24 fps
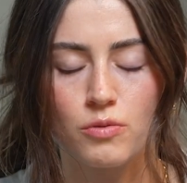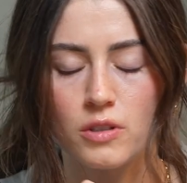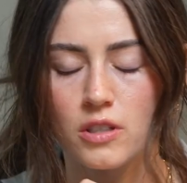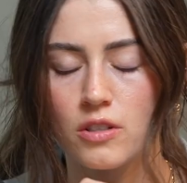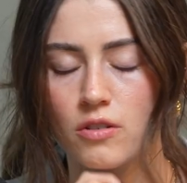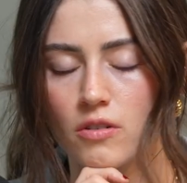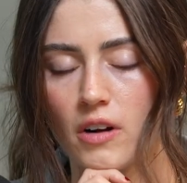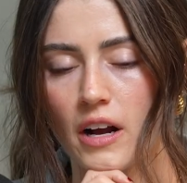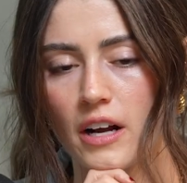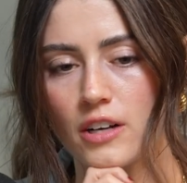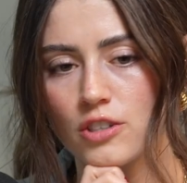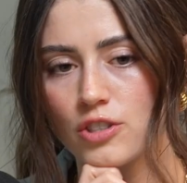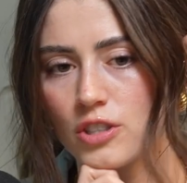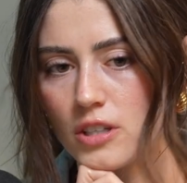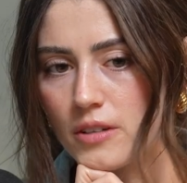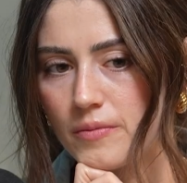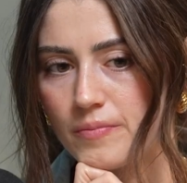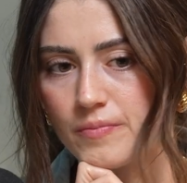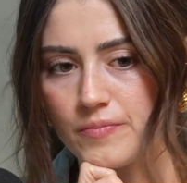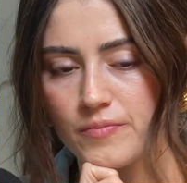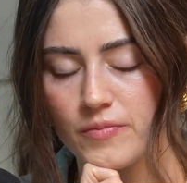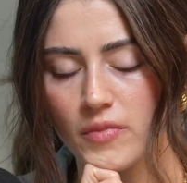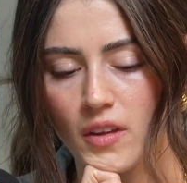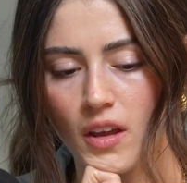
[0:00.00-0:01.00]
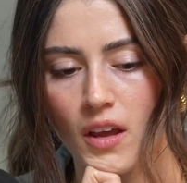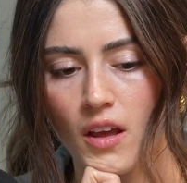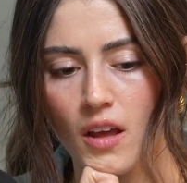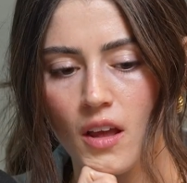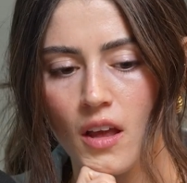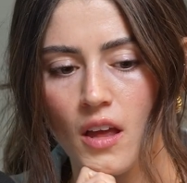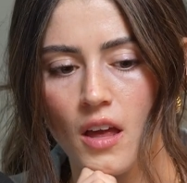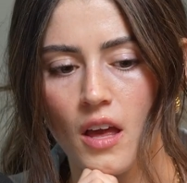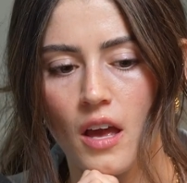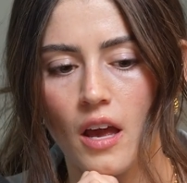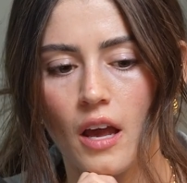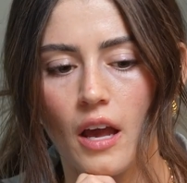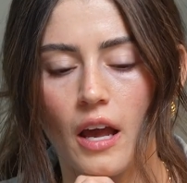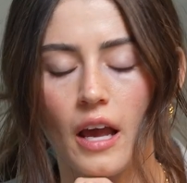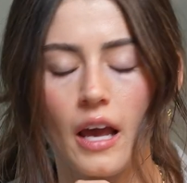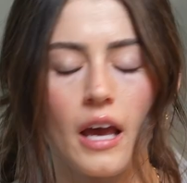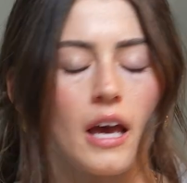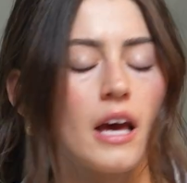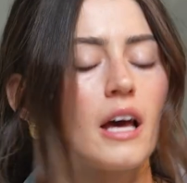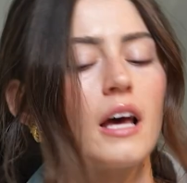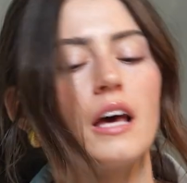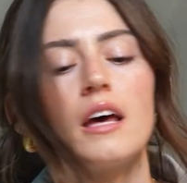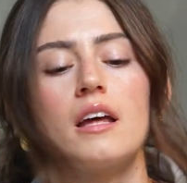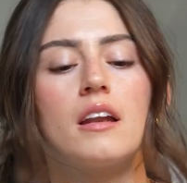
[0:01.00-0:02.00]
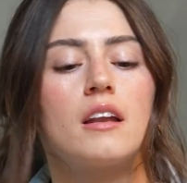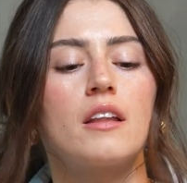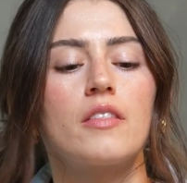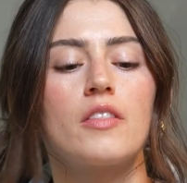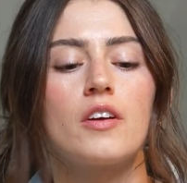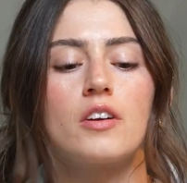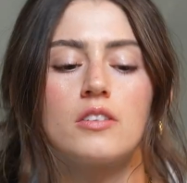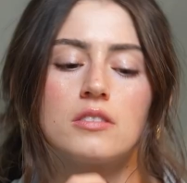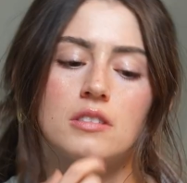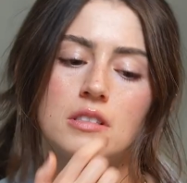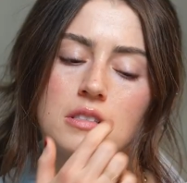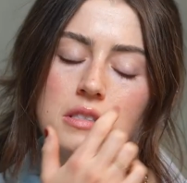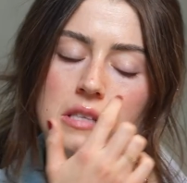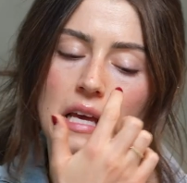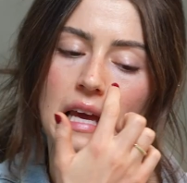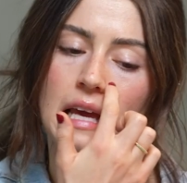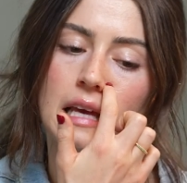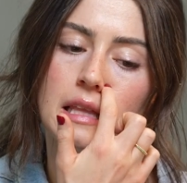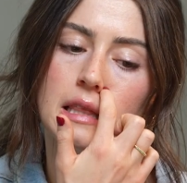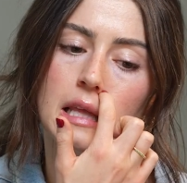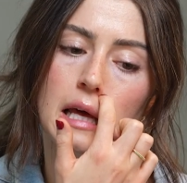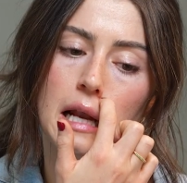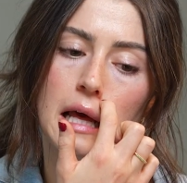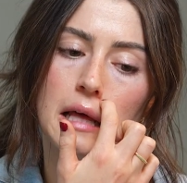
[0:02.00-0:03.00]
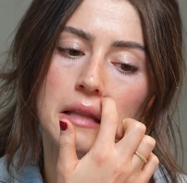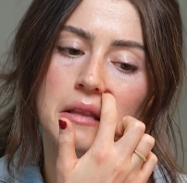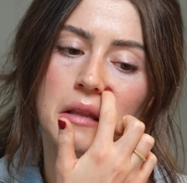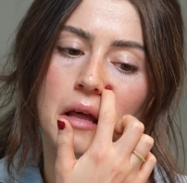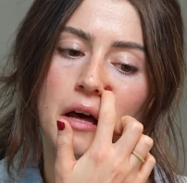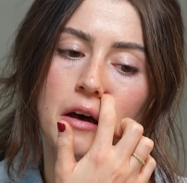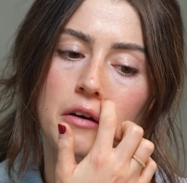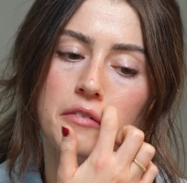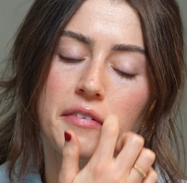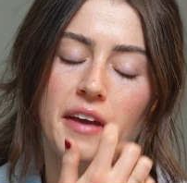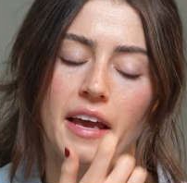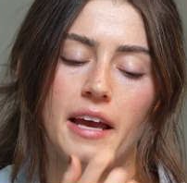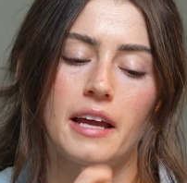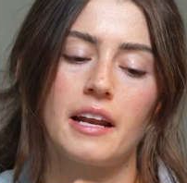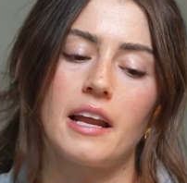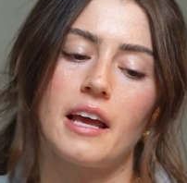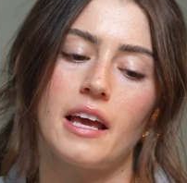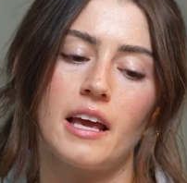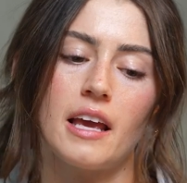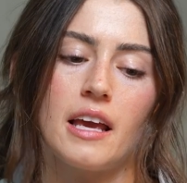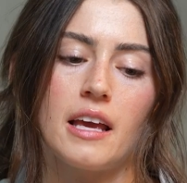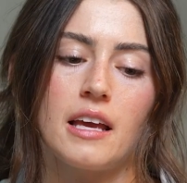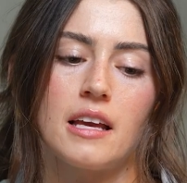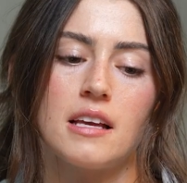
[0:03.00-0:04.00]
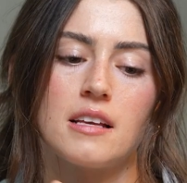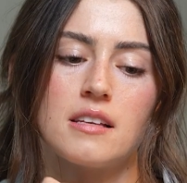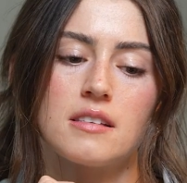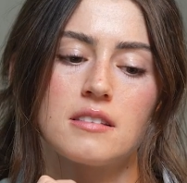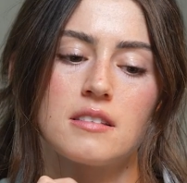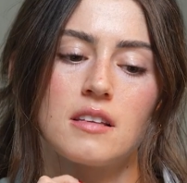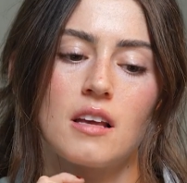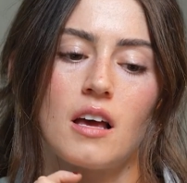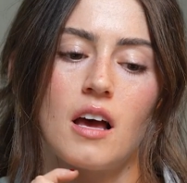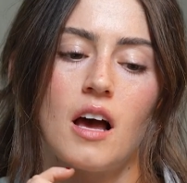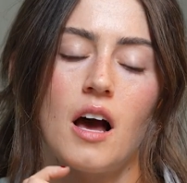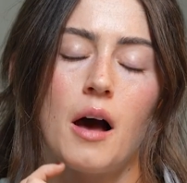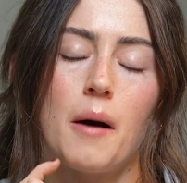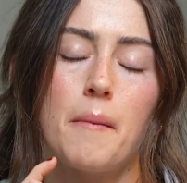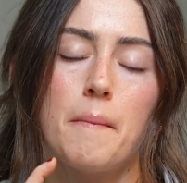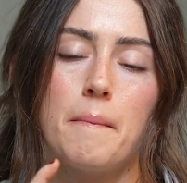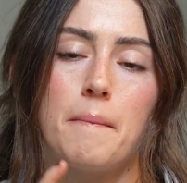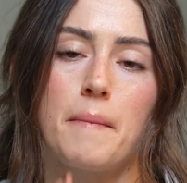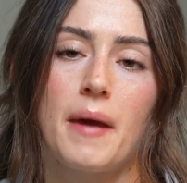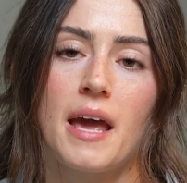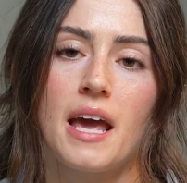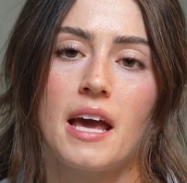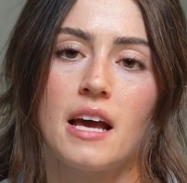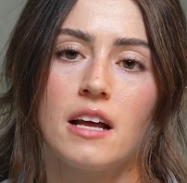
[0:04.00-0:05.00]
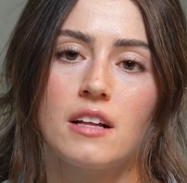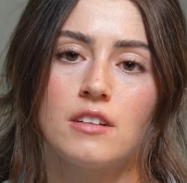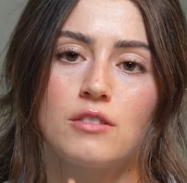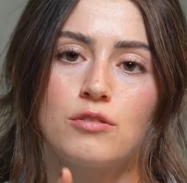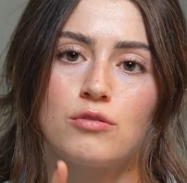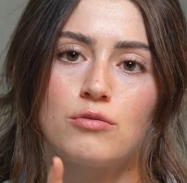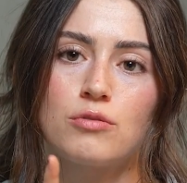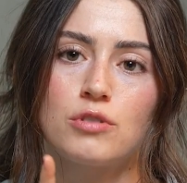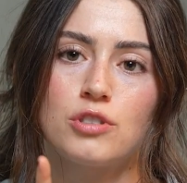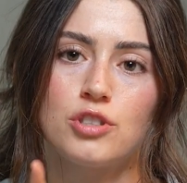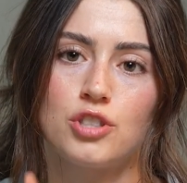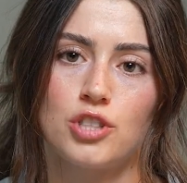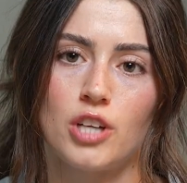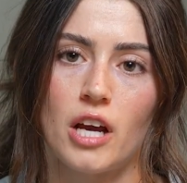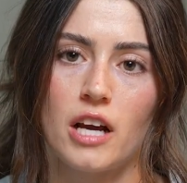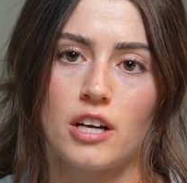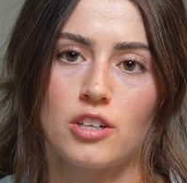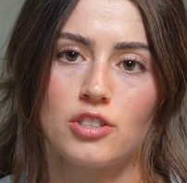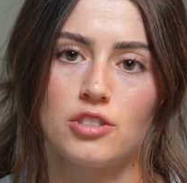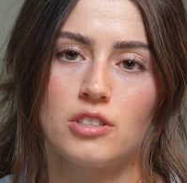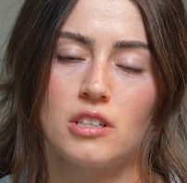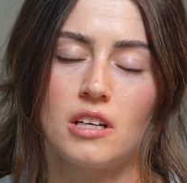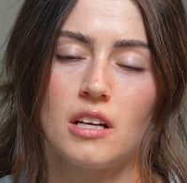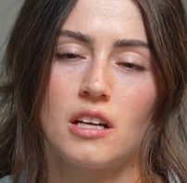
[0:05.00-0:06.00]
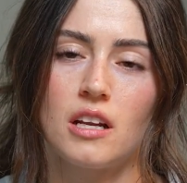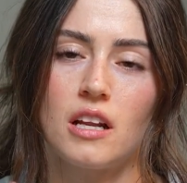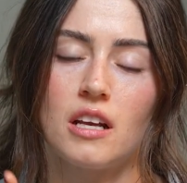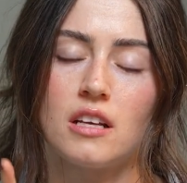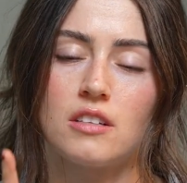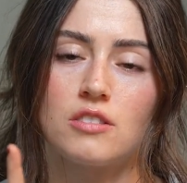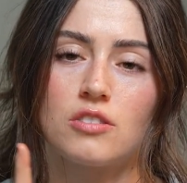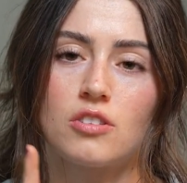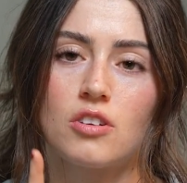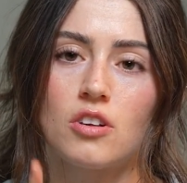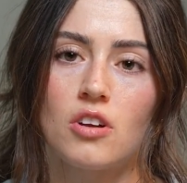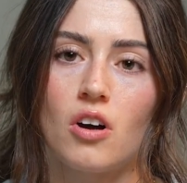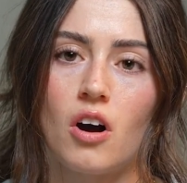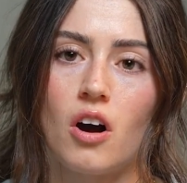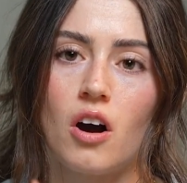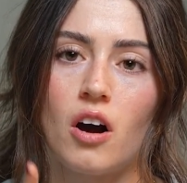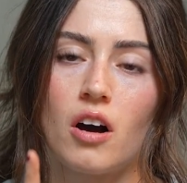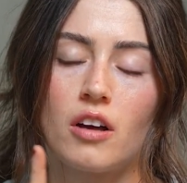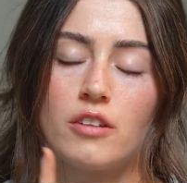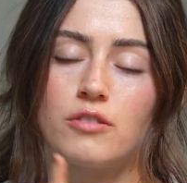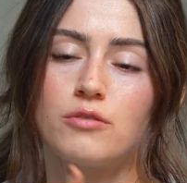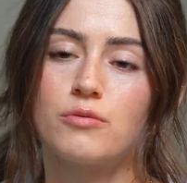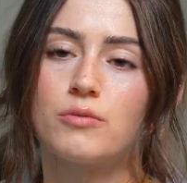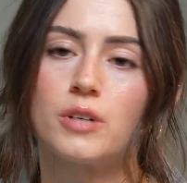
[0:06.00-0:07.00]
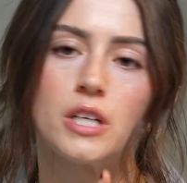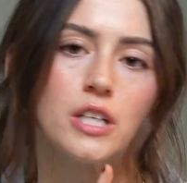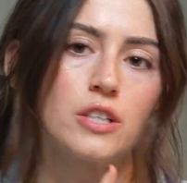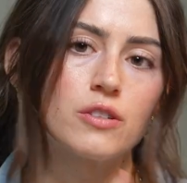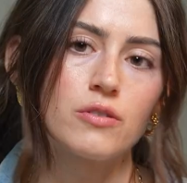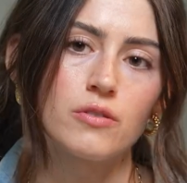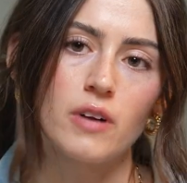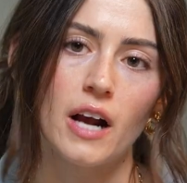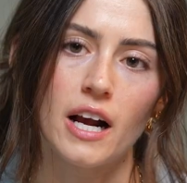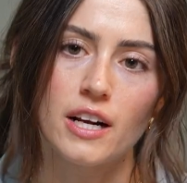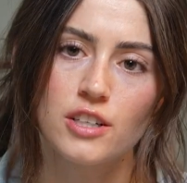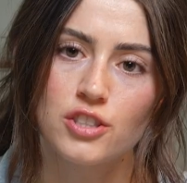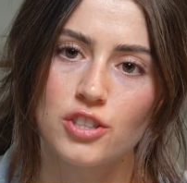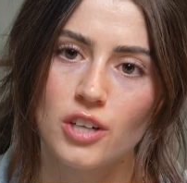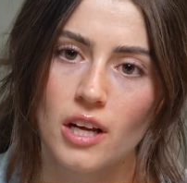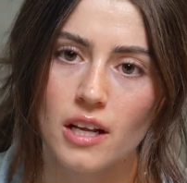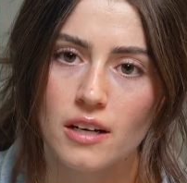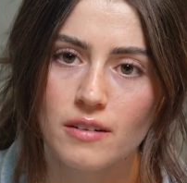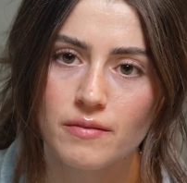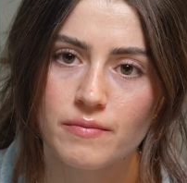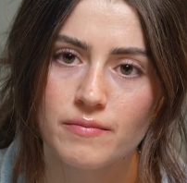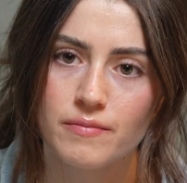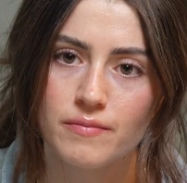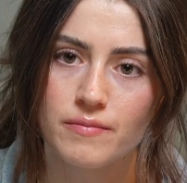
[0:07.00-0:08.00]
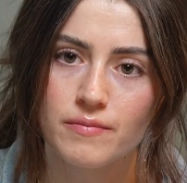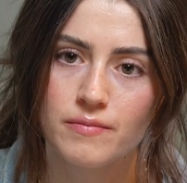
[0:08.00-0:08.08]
redirection. And there's a saying that I love, and it is, a man's rejection is God's redirection.